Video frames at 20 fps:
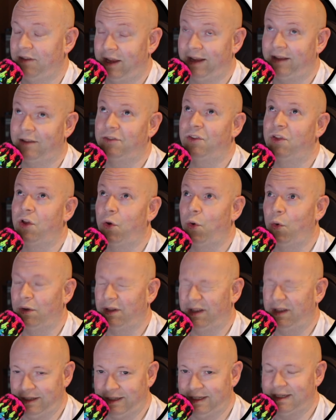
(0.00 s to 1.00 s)
I could
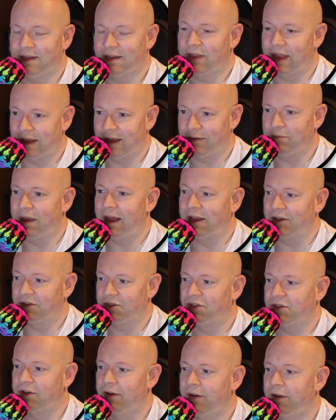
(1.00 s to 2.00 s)
totally see that
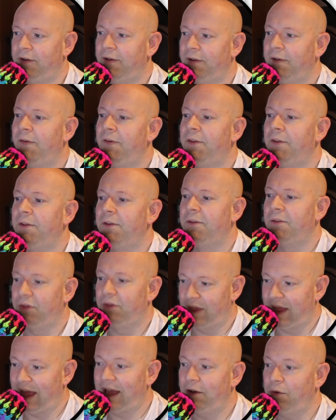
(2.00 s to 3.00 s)
match.
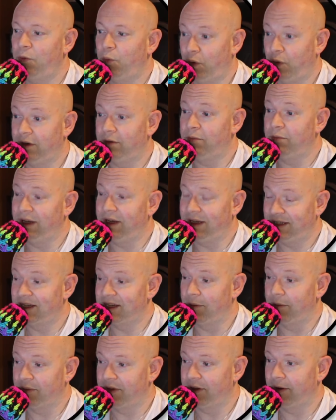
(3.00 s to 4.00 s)
That would be
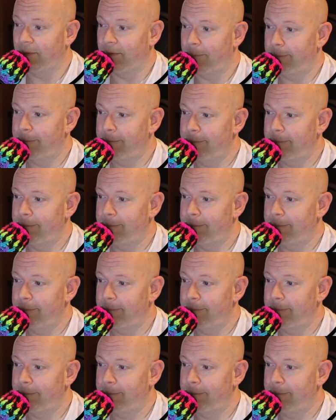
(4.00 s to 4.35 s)
something.